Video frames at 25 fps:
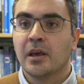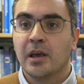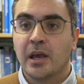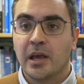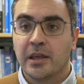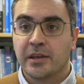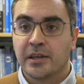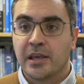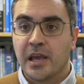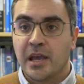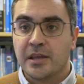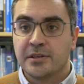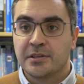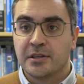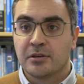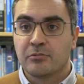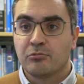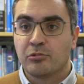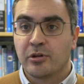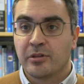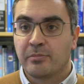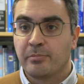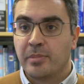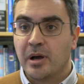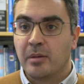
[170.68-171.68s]

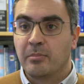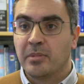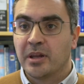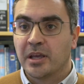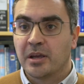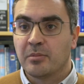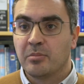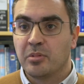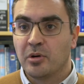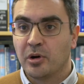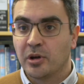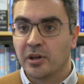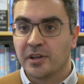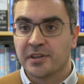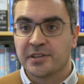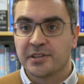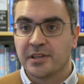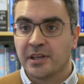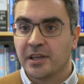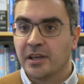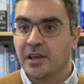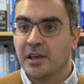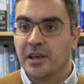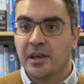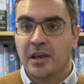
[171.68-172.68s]
Engaging with public
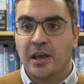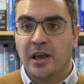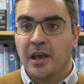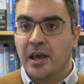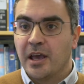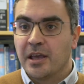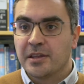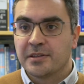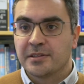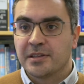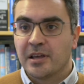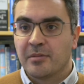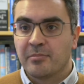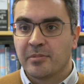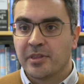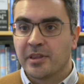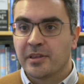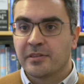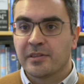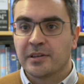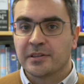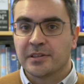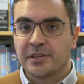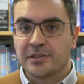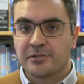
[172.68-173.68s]
policy is
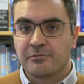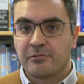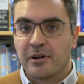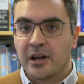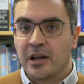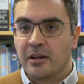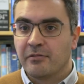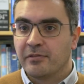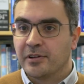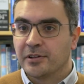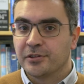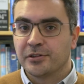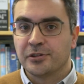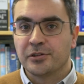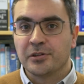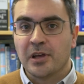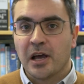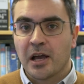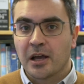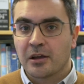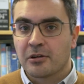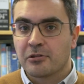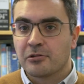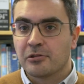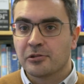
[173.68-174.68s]
something that is relevant
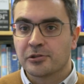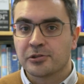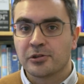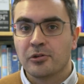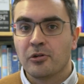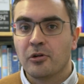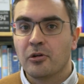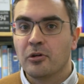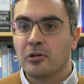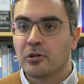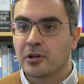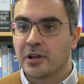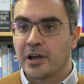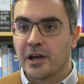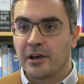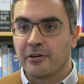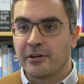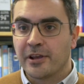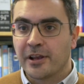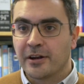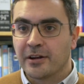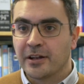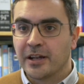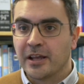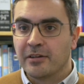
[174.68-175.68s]
across all
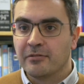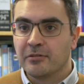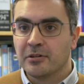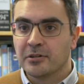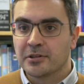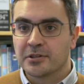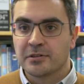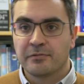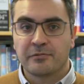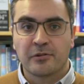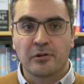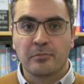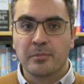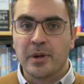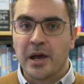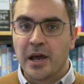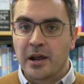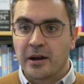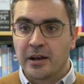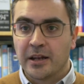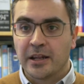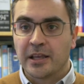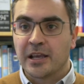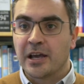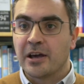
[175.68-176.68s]
career levels, from
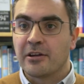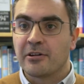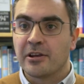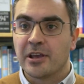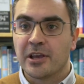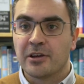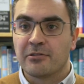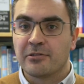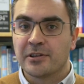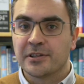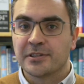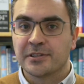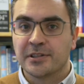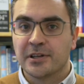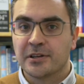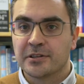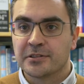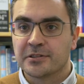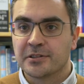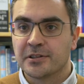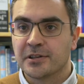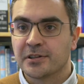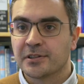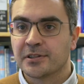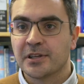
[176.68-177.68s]
early career
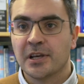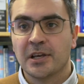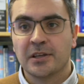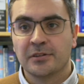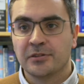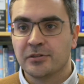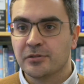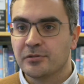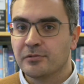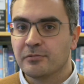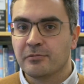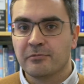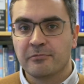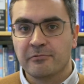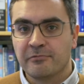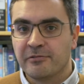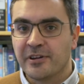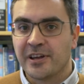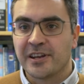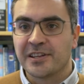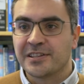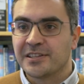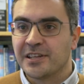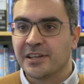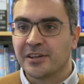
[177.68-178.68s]
researchers to
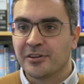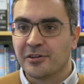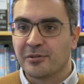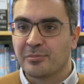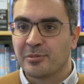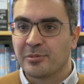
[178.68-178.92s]
very senior